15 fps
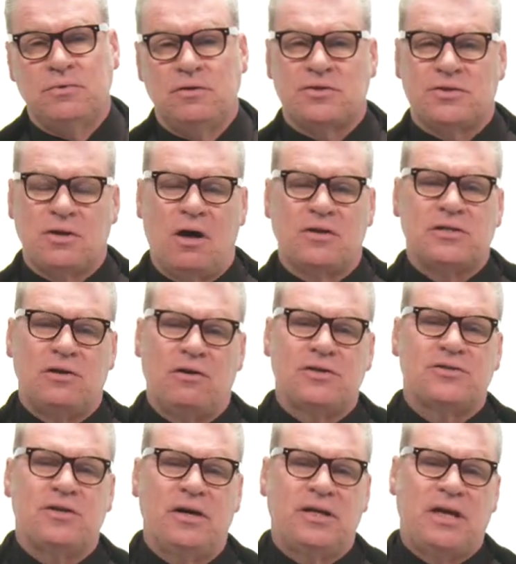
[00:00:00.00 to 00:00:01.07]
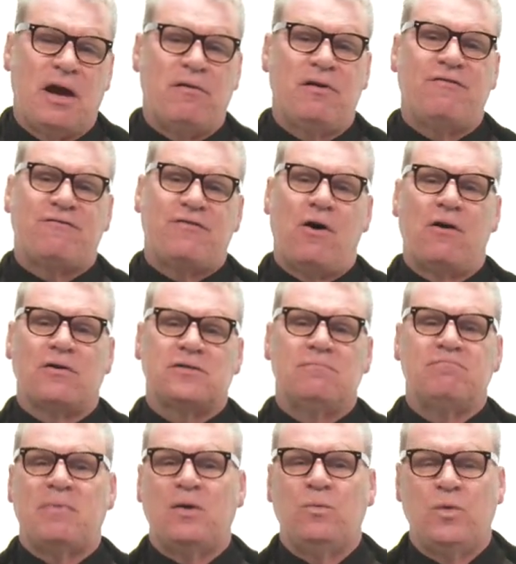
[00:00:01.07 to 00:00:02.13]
who stars alongside Kerry Fox and Ben